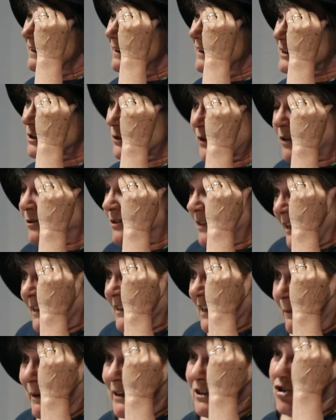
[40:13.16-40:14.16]
is those
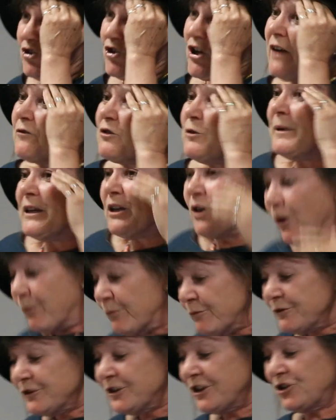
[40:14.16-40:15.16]
things I mentioned. You have to be
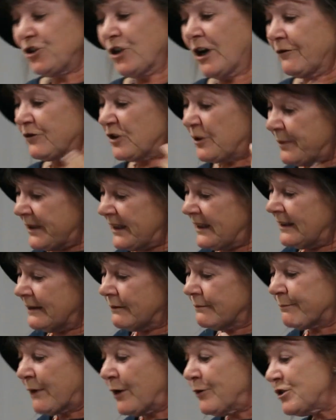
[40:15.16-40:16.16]
confident, you have to be
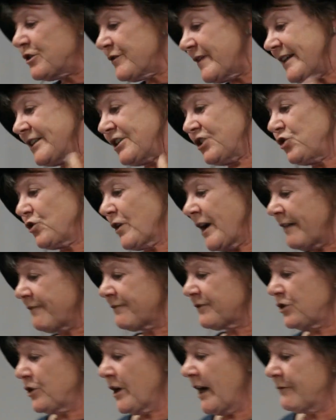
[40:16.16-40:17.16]
motivated, you
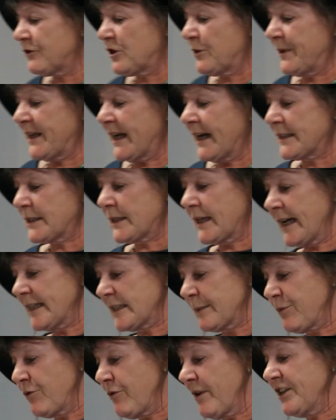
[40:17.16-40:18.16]
have to be
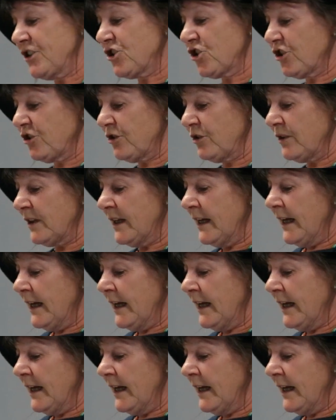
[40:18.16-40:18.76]
aspirational.